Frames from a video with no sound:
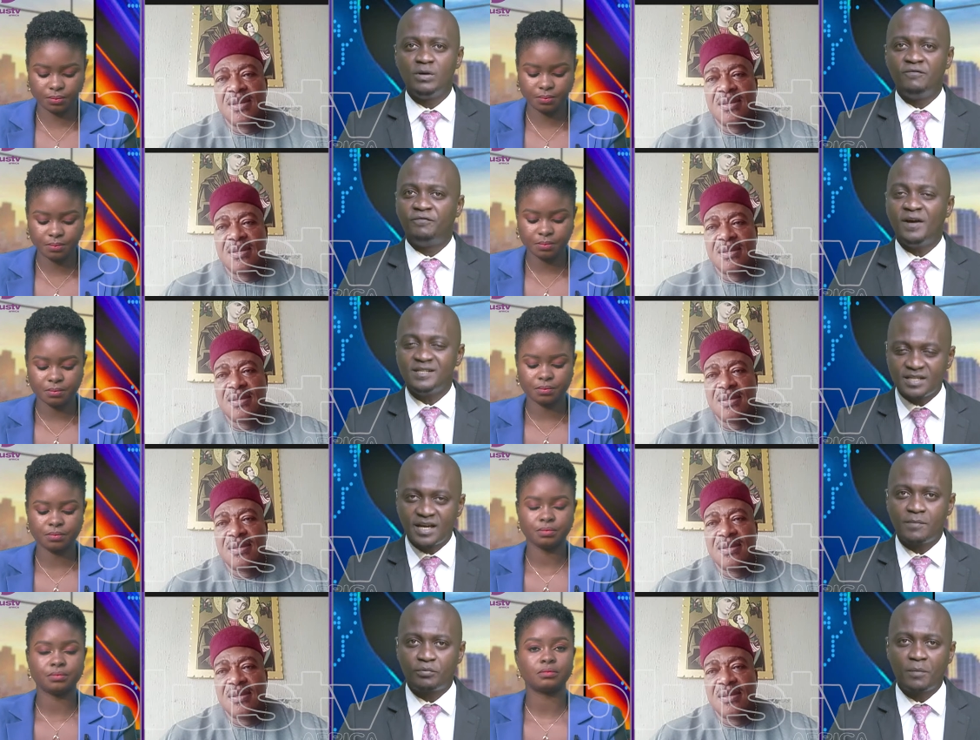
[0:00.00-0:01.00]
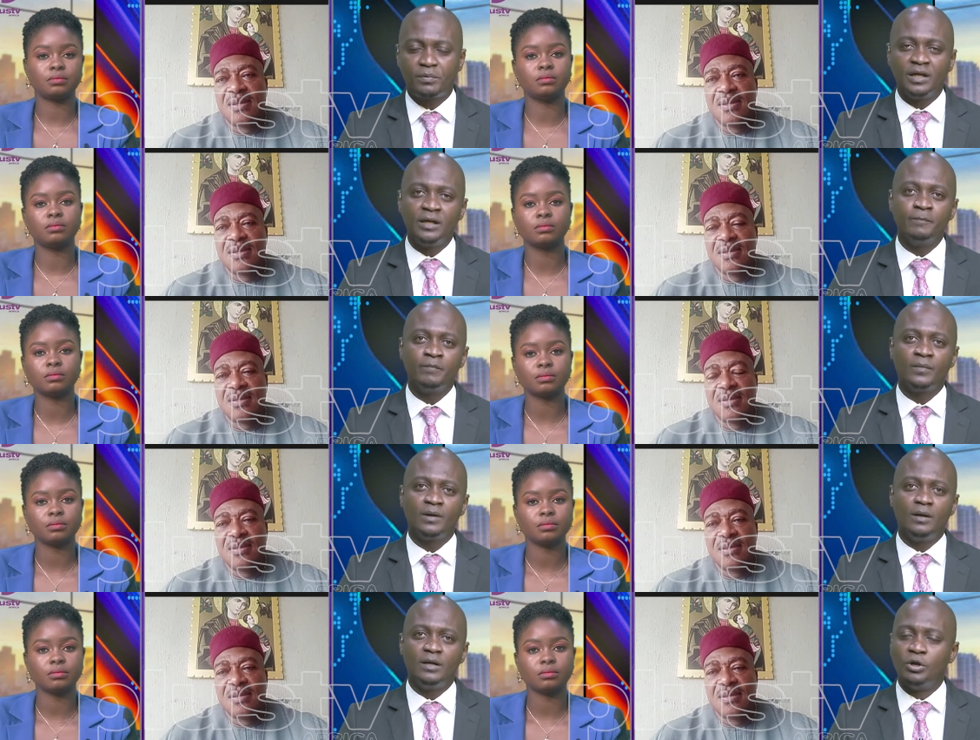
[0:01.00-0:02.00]
Speaker 1: investigate properly,
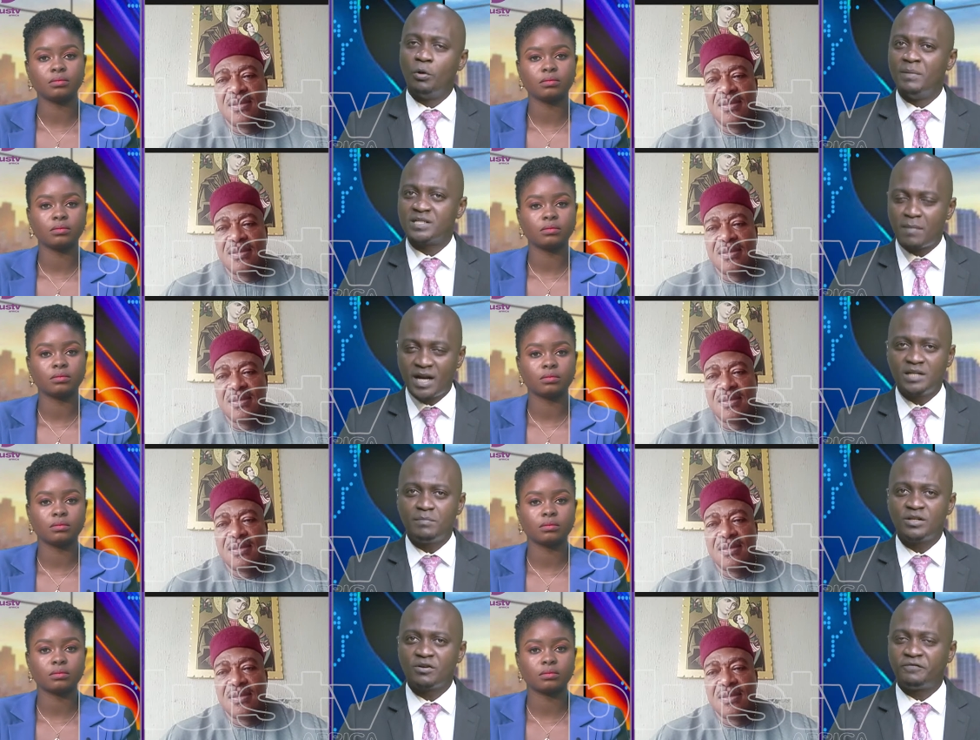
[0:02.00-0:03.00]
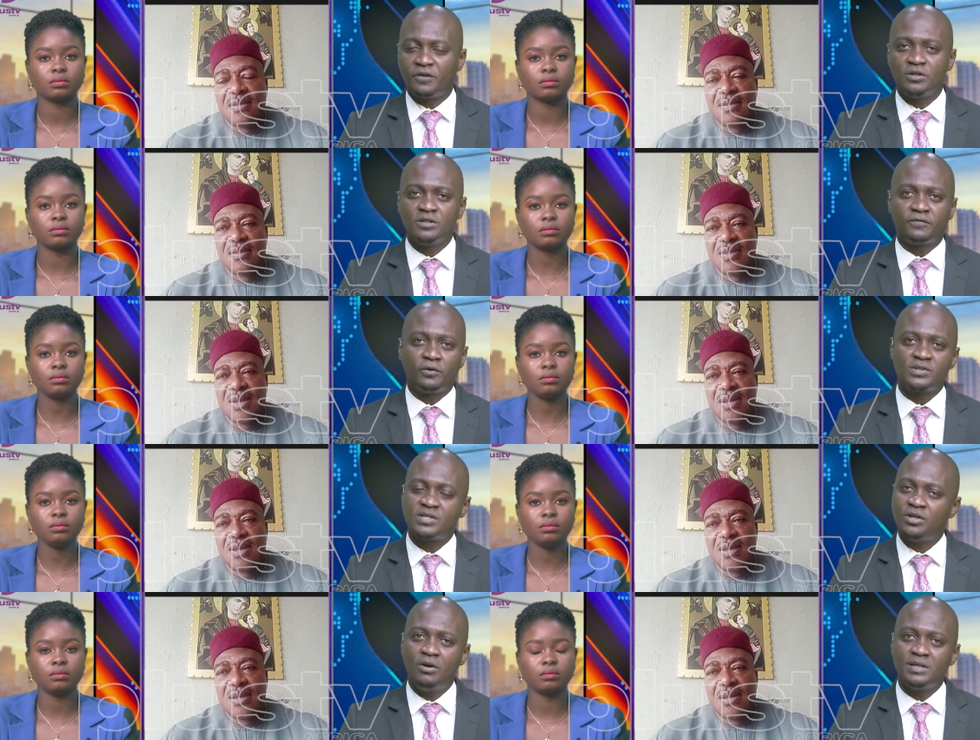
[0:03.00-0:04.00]
you know, mismanagement of funds for
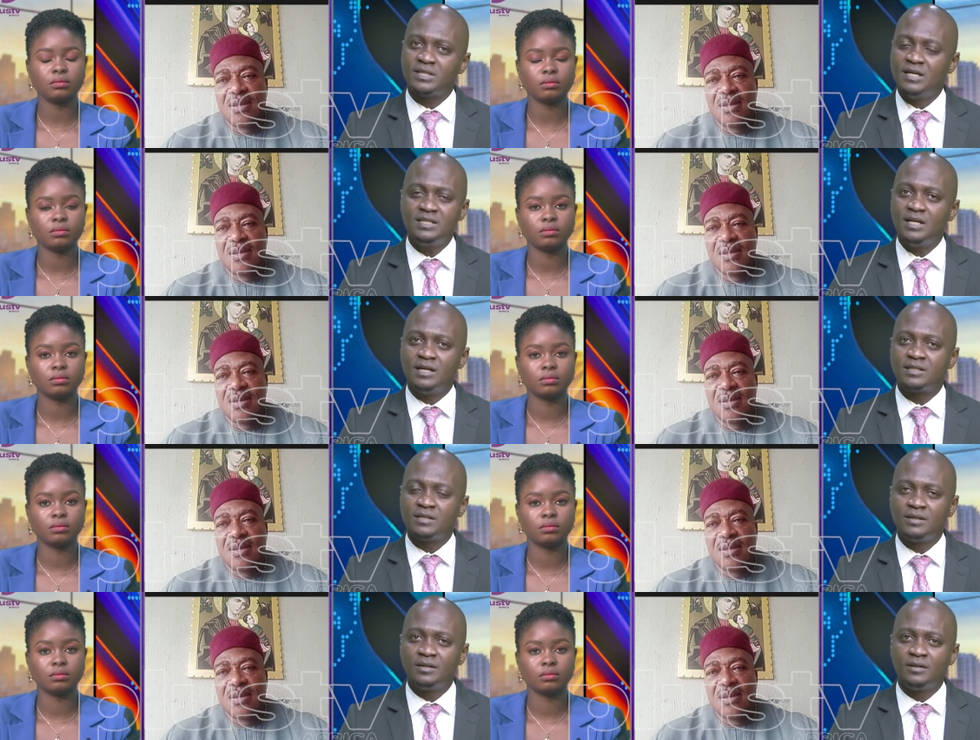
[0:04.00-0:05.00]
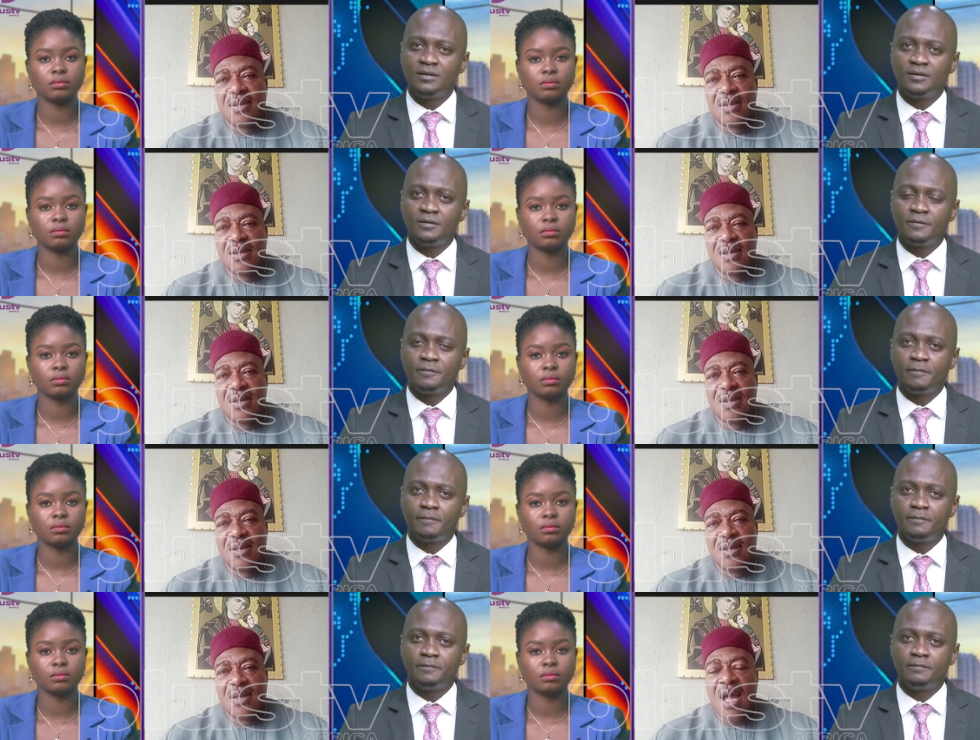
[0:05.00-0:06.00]
security, isn't it?
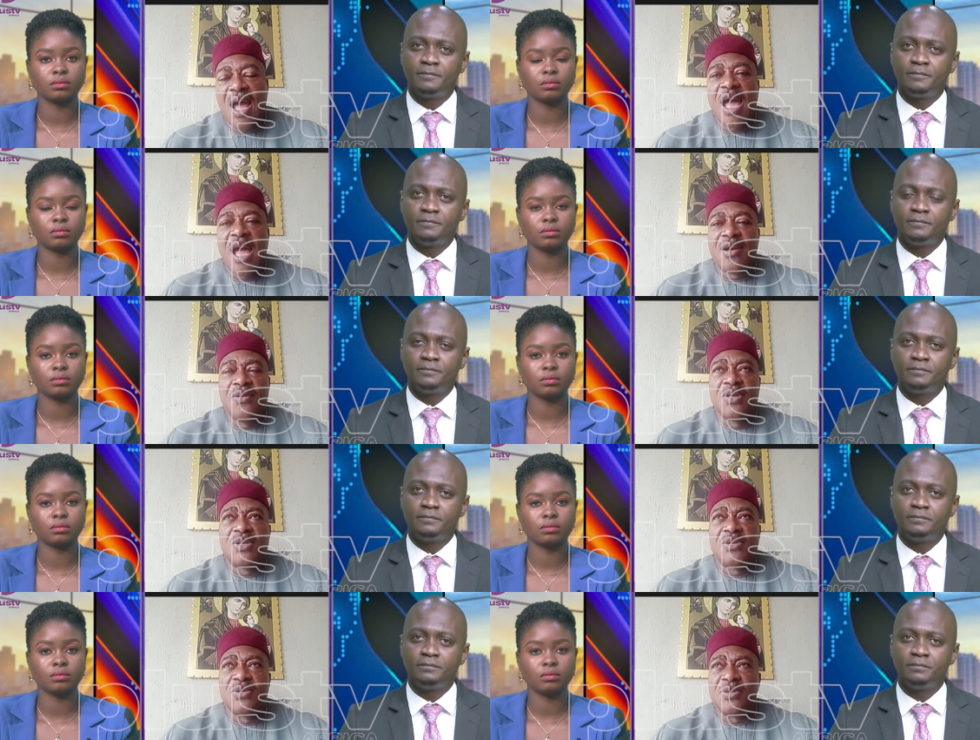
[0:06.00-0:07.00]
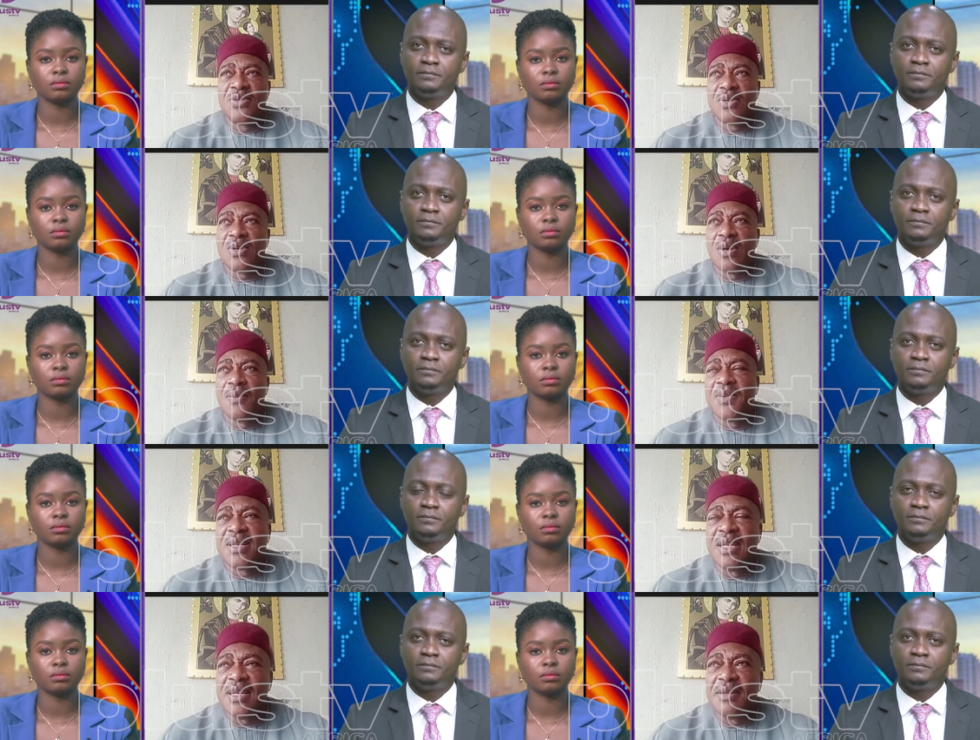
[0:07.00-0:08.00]
Speaker 2: I agree with you
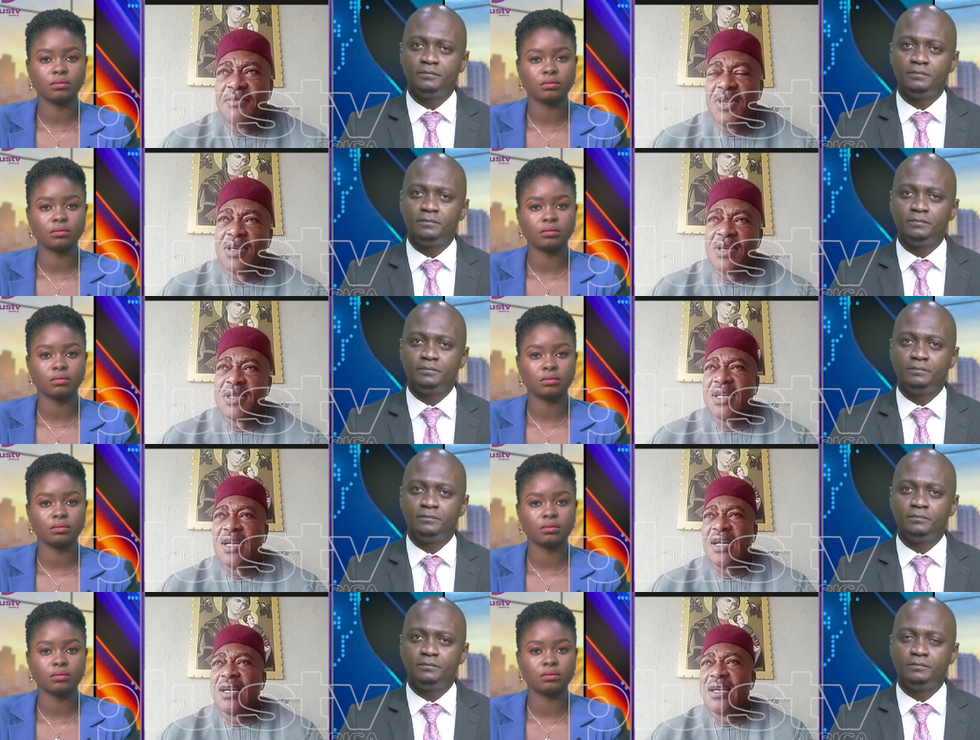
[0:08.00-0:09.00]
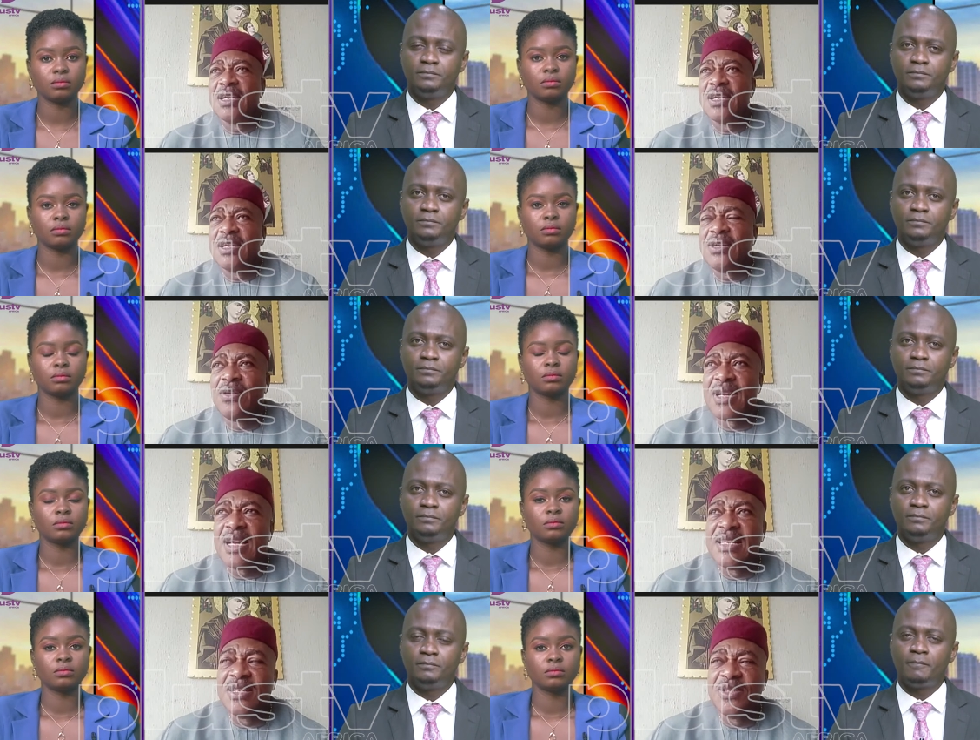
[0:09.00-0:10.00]
completely because uh, you look at the
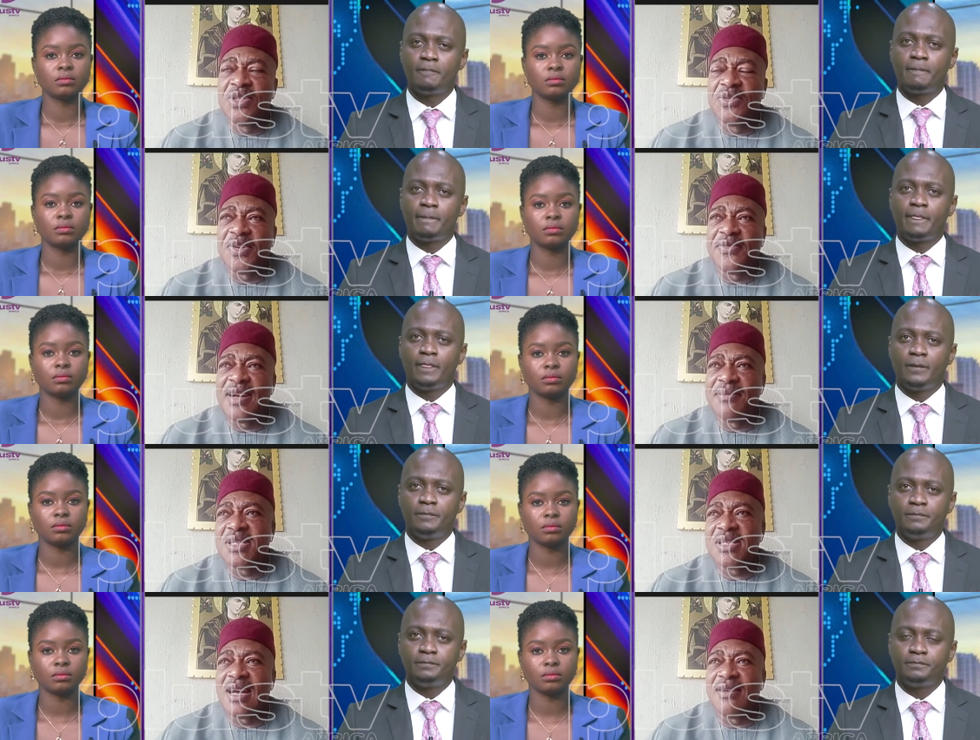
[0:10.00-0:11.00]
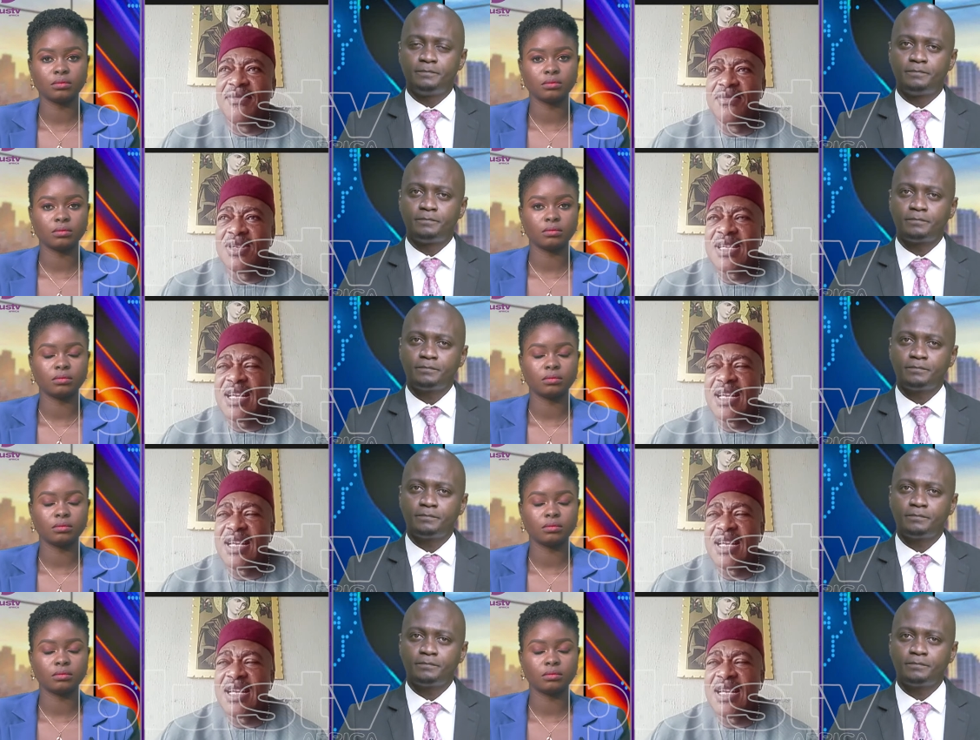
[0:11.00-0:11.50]
new chief of army staff was at the